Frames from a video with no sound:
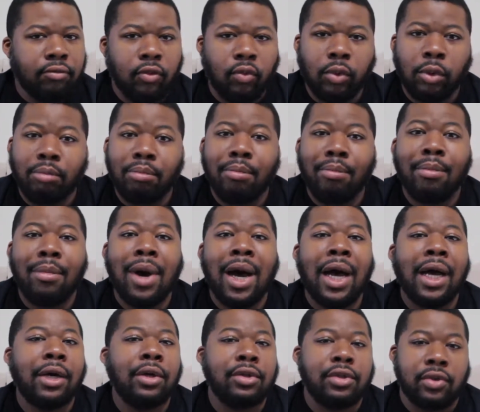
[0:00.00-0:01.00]
we're
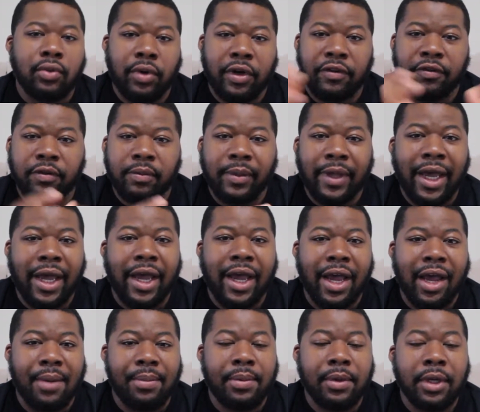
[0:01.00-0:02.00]
miles away from that
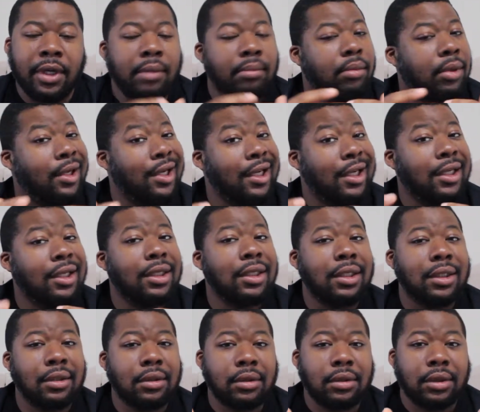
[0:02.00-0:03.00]
happening, but it
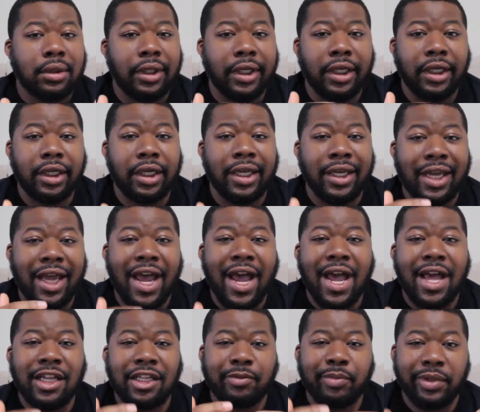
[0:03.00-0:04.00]
could. It, it
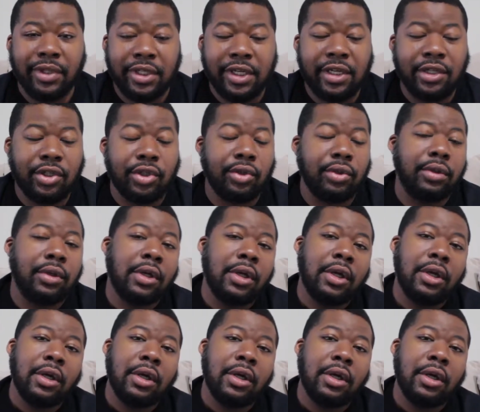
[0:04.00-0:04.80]
has potential.